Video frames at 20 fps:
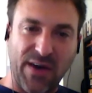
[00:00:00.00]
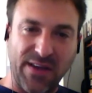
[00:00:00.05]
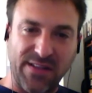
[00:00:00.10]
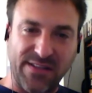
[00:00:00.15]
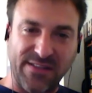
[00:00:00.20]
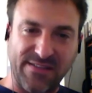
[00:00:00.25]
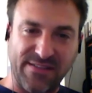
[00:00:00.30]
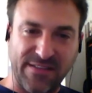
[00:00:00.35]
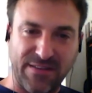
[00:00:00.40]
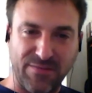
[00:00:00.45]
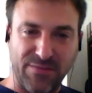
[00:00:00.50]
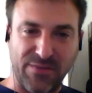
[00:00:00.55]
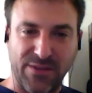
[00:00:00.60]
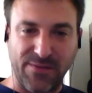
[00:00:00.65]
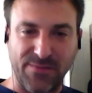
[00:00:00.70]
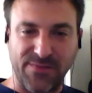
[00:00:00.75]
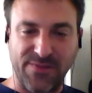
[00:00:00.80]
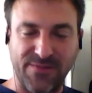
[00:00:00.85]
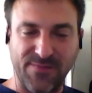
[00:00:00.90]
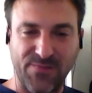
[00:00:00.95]
fight the
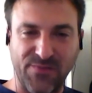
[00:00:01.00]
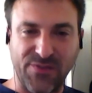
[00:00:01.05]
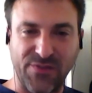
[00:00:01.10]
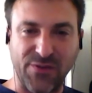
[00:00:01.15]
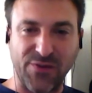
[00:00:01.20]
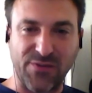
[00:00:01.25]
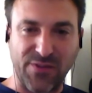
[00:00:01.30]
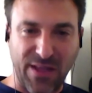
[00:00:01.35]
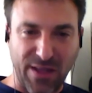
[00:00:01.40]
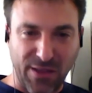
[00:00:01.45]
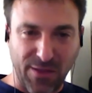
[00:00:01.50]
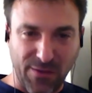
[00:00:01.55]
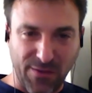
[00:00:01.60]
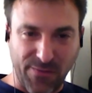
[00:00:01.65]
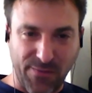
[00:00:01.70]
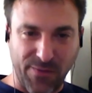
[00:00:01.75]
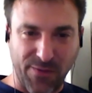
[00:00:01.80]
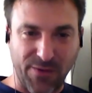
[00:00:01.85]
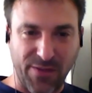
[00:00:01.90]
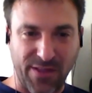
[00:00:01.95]
symptoms. So thank
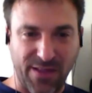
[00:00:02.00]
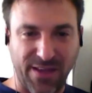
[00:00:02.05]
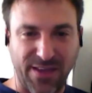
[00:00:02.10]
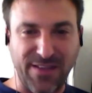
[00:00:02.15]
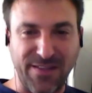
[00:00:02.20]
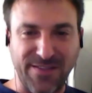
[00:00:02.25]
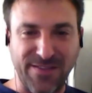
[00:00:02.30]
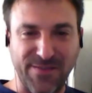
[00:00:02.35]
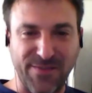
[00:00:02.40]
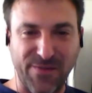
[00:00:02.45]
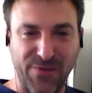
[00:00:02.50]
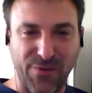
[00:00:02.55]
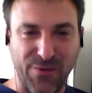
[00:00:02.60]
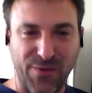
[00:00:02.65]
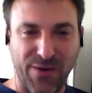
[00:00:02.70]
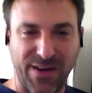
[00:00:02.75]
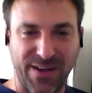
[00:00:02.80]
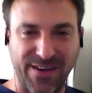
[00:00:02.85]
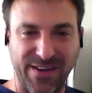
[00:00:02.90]
you for the interview